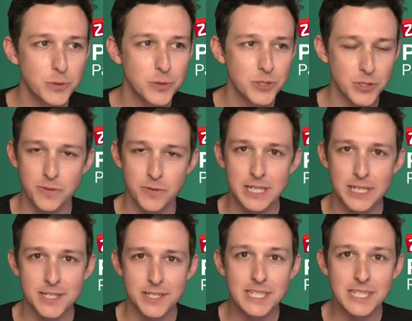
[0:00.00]

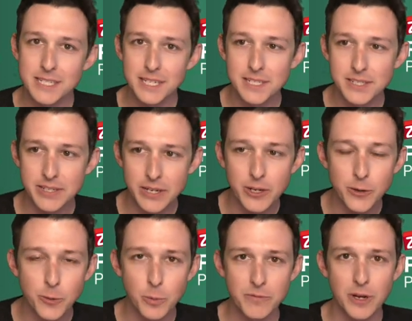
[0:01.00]
surveys instance here
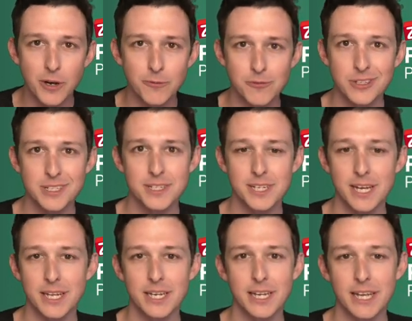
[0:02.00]
where we've not really
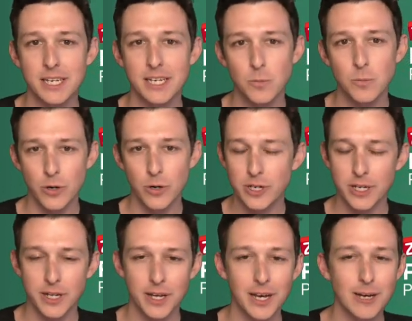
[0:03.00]
done any
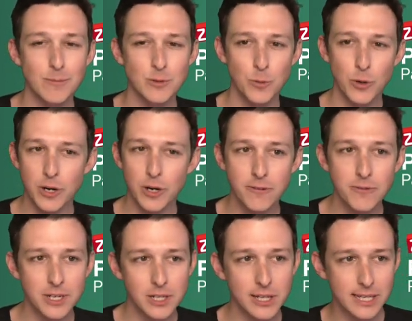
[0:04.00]
work. Um, so working off of
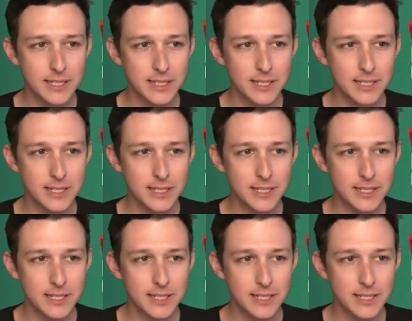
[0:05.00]
a clean